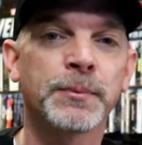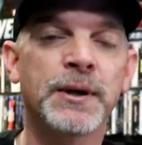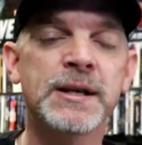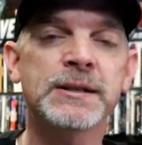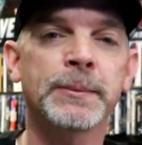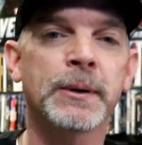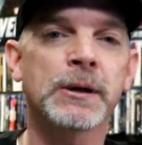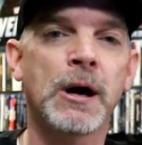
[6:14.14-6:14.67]

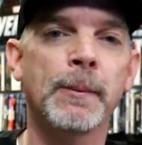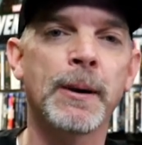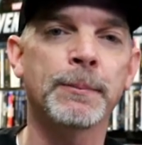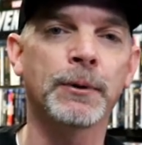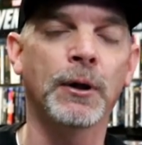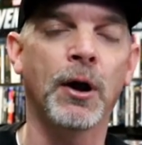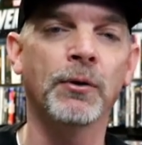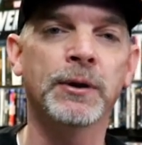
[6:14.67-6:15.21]
Please leave me a
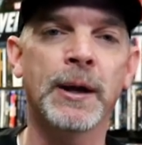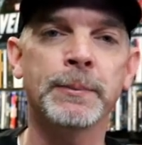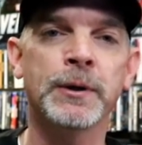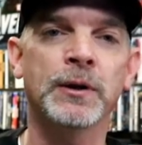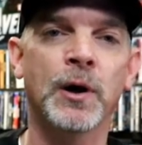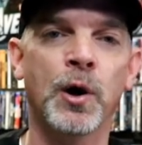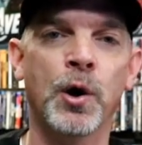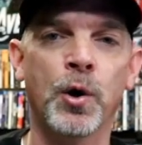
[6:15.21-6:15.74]
comment below. Let
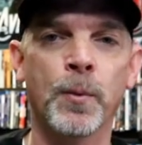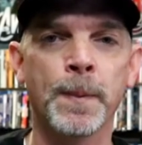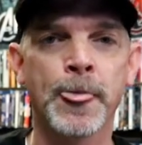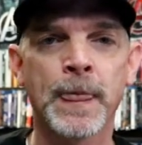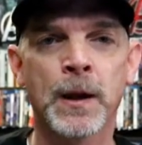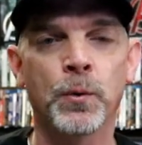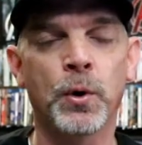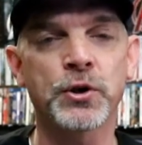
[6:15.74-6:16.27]
me know
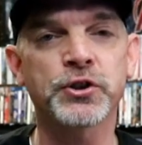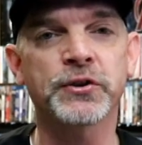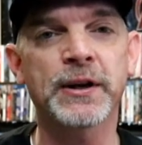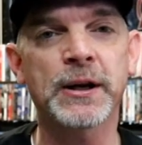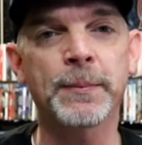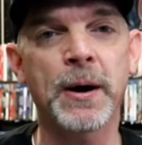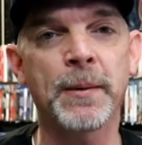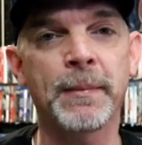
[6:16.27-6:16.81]
what you
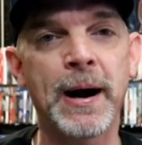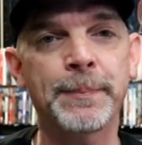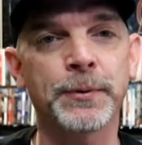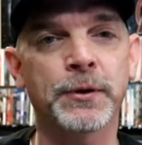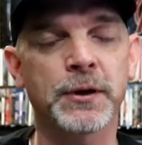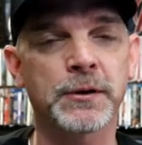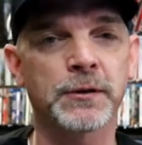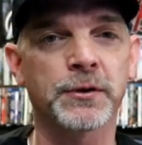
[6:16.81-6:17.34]
think about my
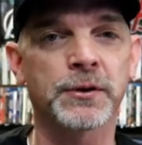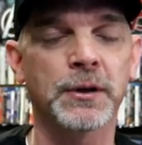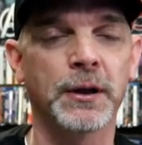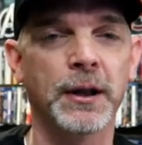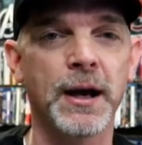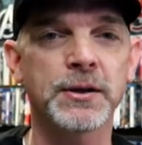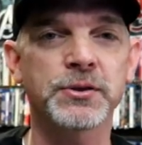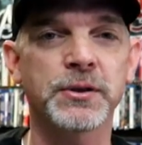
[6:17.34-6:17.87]
particular
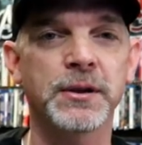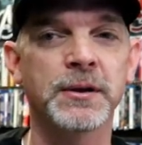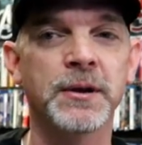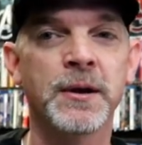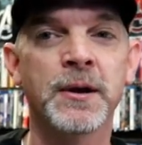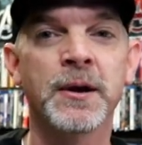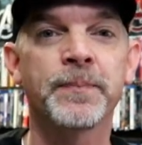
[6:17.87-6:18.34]
collection,